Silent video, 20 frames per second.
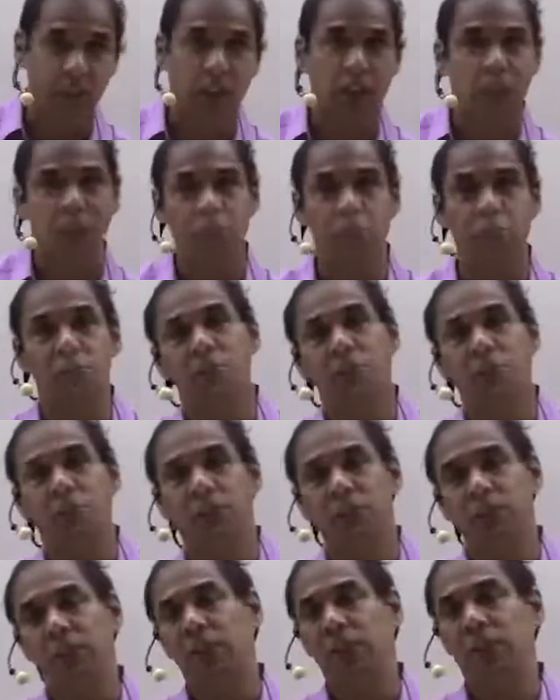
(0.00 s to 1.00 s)
or future.
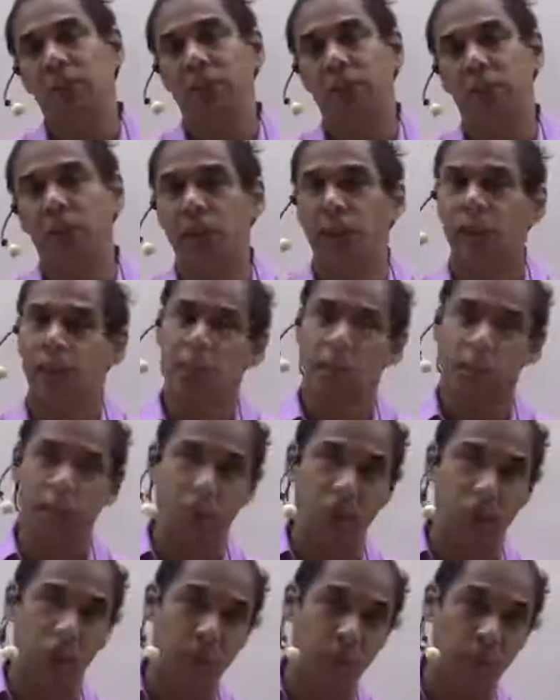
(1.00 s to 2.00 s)
That's all.
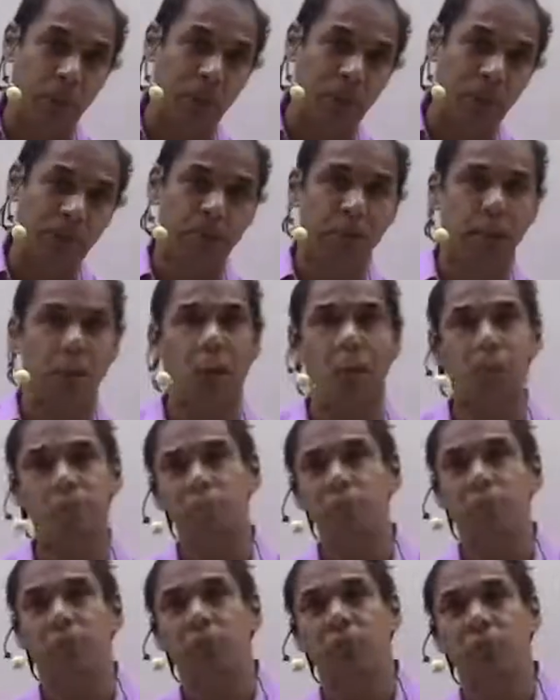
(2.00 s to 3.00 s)
It may be past or
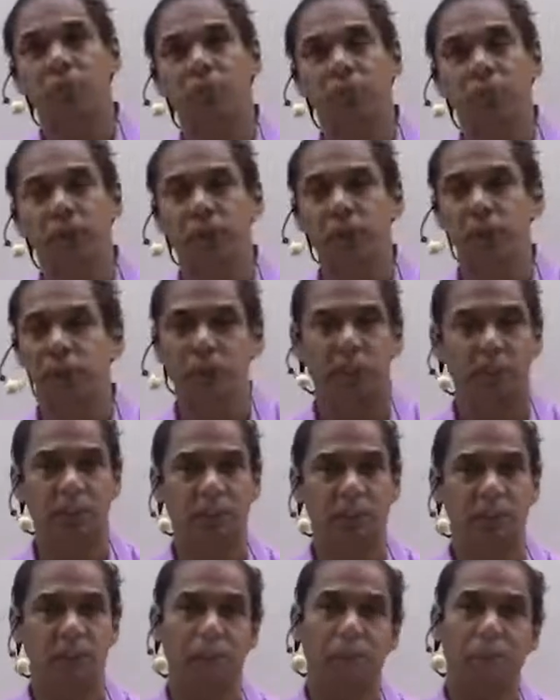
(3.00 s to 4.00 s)
future.
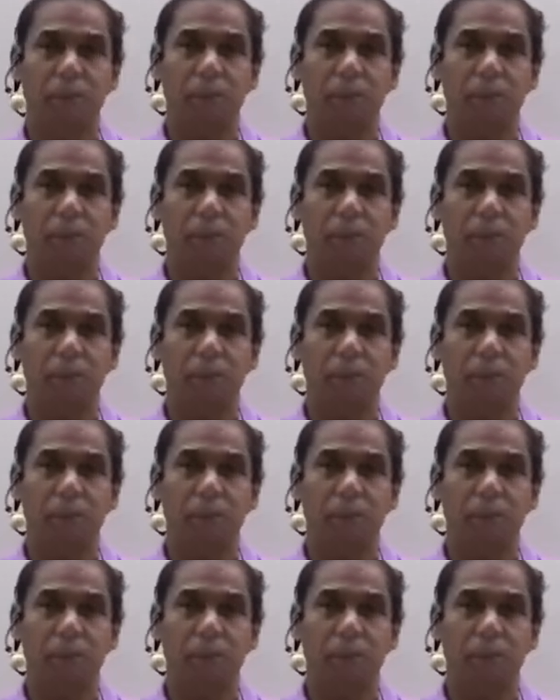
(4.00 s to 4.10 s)
That's it.